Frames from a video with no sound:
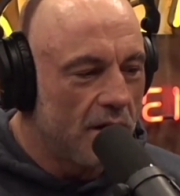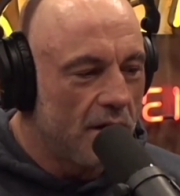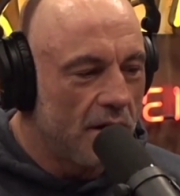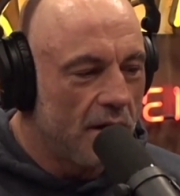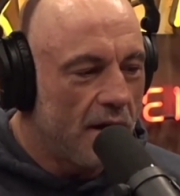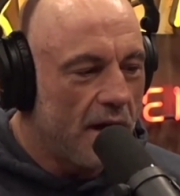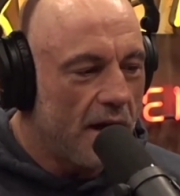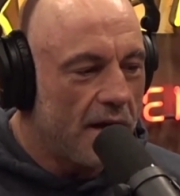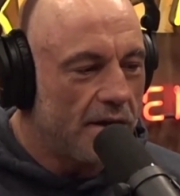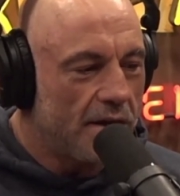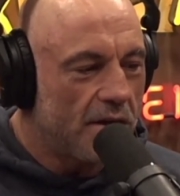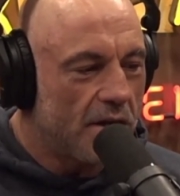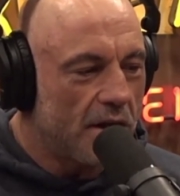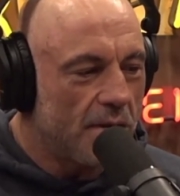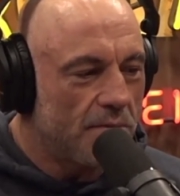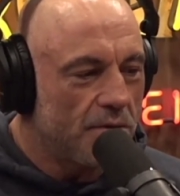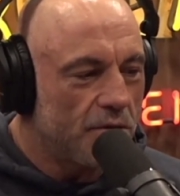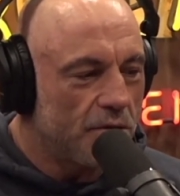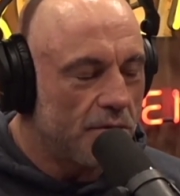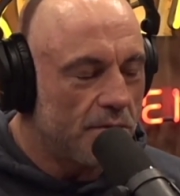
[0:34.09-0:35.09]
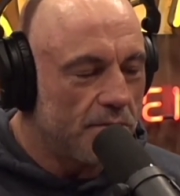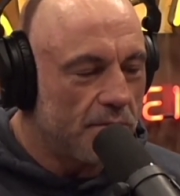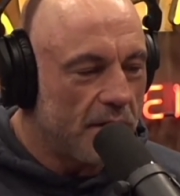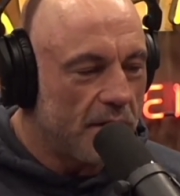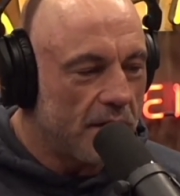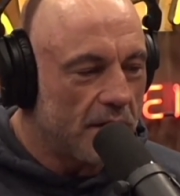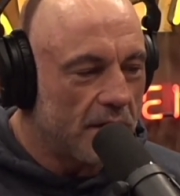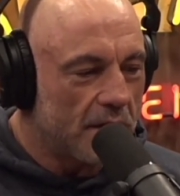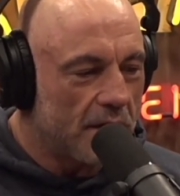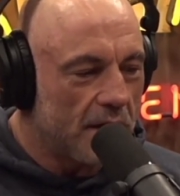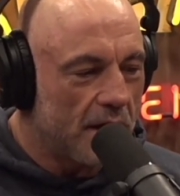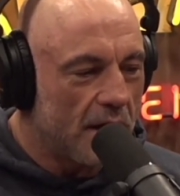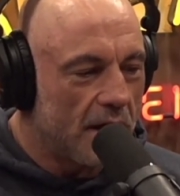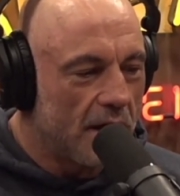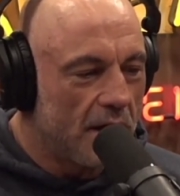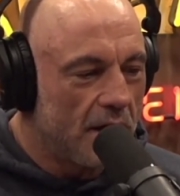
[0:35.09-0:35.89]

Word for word: had come to America,